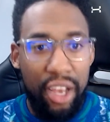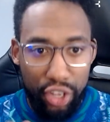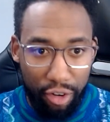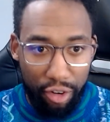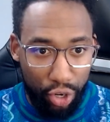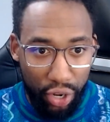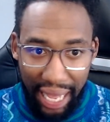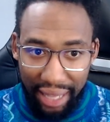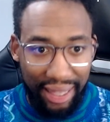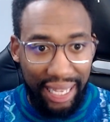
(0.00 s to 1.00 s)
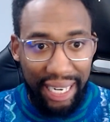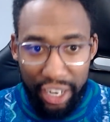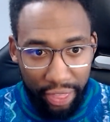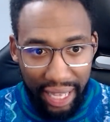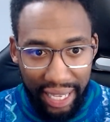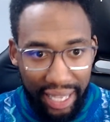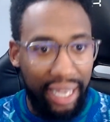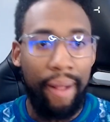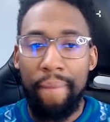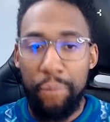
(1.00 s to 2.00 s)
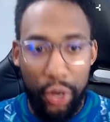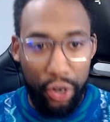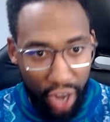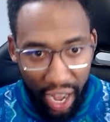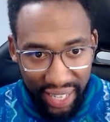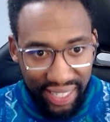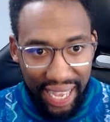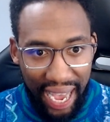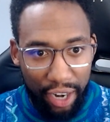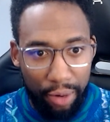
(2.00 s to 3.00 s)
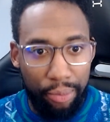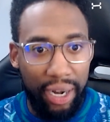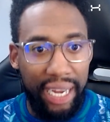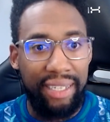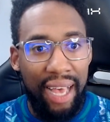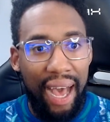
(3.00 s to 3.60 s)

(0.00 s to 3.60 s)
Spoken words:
you're good at linear thinking, you're not scatterbrained.